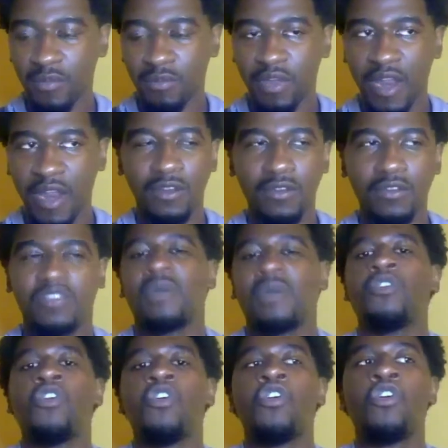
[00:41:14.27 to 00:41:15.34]
But I noticed that with
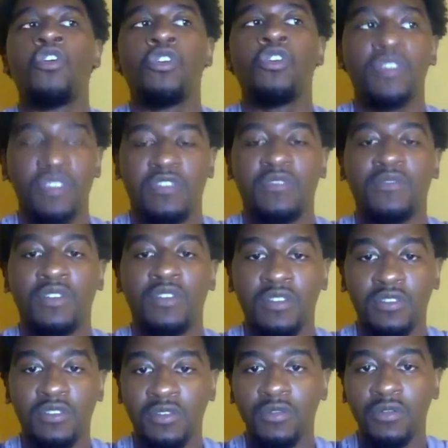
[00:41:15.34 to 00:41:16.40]
all introverted
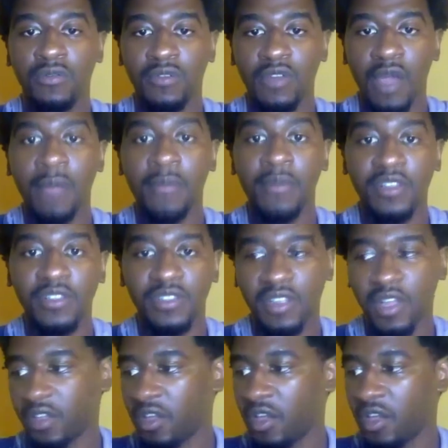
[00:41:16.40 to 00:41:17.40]
intuitive dominants, like